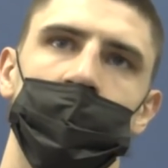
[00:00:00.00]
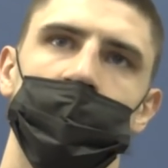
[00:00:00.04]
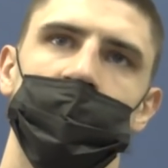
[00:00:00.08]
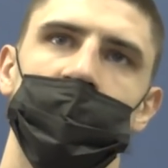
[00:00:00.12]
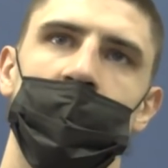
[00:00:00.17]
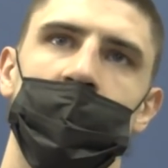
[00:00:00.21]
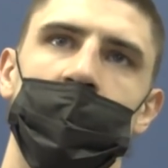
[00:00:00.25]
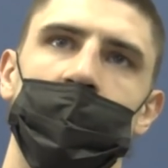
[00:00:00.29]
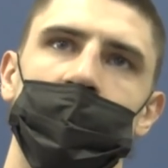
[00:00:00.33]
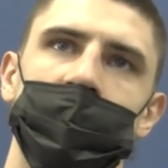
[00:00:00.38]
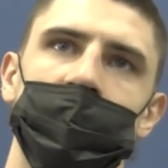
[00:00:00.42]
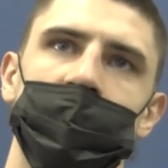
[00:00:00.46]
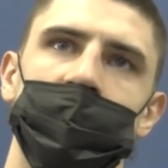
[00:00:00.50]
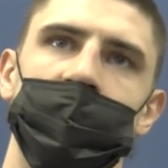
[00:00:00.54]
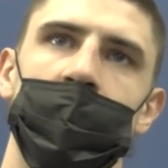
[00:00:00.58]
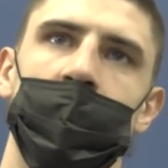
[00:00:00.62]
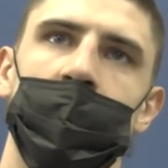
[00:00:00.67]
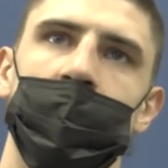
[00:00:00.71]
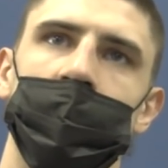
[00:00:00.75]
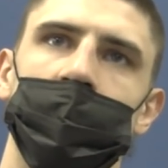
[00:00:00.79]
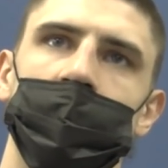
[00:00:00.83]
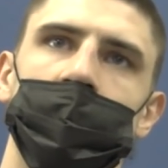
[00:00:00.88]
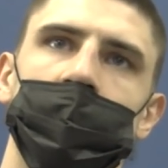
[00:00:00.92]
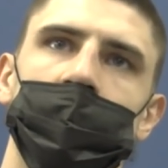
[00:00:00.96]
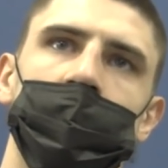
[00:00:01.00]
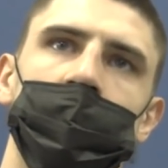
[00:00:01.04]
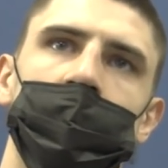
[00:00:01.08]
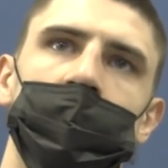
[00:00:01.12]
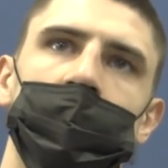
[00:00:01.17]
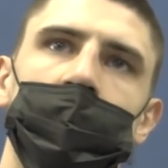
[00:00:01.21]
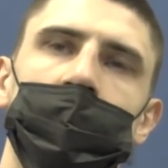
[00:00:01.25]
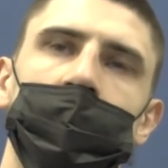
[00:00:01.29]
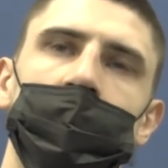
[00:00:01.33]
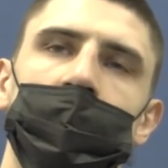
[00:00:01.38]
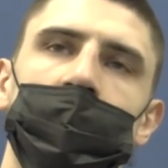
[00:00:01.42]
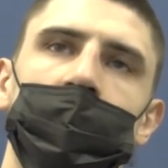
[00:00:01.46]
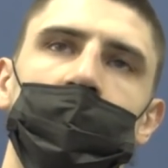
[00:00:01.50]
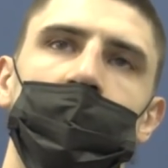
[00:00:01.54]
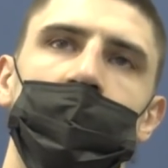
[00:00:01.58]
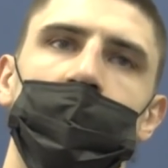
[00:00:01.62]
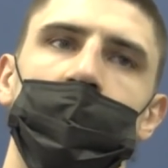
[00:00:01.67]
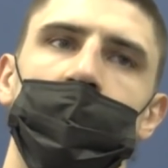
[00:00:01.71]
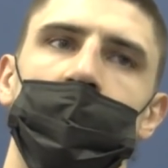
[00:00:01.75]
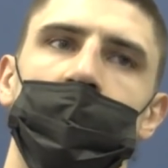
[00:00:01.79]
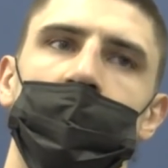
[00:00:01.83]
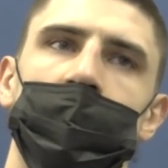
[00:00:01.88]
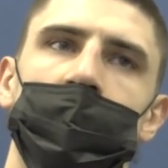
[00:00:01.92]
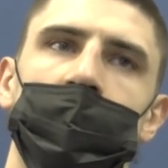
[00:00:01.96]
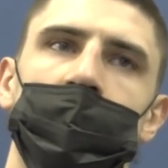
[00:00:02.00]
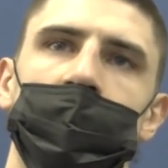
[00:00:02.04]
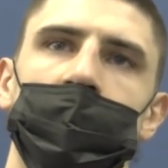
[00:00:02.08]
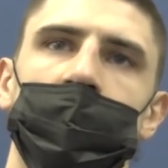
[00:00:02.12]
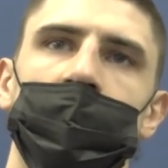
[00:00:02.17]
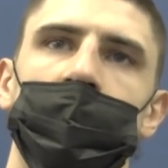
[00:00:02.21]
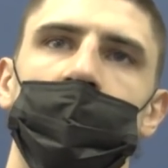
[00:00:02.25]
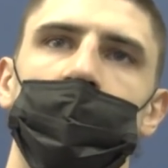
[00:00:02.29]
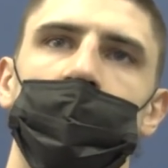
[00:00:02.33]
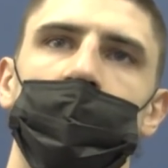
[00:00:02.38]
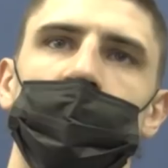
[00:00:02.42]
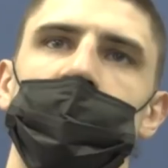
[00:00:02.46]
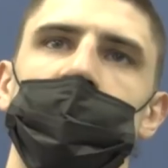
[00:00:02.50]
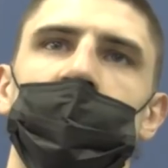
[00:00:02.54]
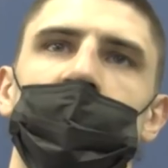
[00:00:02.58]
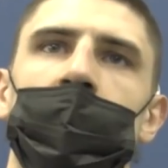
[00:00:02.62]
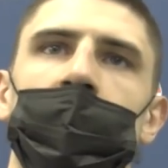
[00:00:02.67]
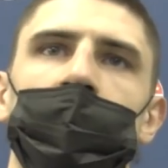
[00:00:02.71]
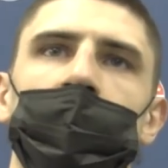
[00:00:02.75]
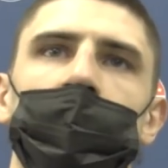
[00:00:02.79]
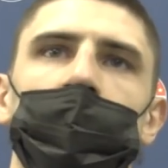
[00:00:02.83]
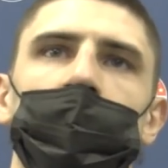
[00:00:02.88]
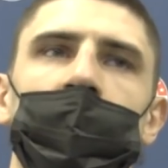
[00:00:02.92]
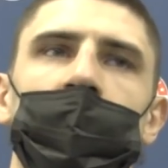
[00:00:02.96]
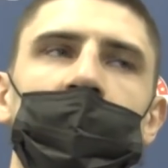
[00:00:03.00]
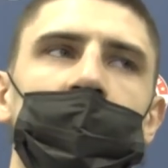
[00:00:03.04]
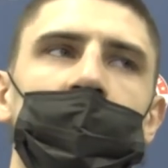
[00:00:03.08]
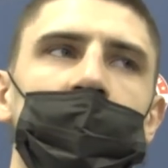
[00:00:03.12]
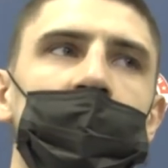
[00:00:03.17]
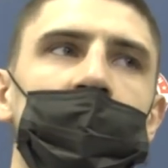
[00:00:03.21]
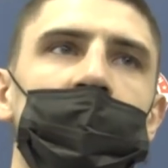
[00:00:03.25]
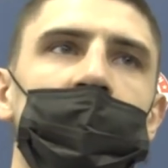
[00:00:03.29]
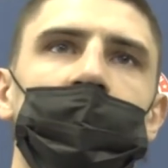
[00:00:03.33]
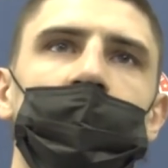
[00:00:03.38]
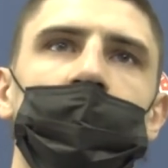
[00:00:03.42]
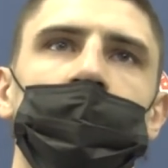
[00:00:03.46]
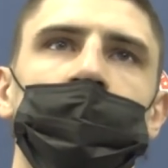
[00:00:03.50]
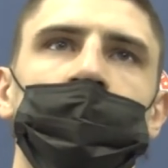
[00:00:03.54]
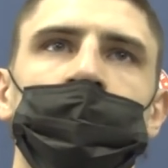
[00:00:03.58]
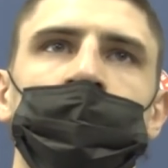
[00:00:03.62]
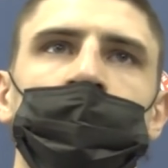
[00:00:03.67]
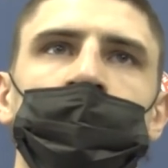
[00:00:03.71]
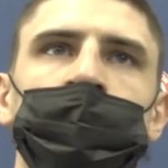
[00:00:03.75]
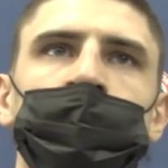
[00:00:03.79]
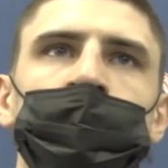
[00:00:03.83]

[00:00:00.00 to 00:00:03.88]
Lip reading: challenge the shots. I wasn't trying to do nothing different.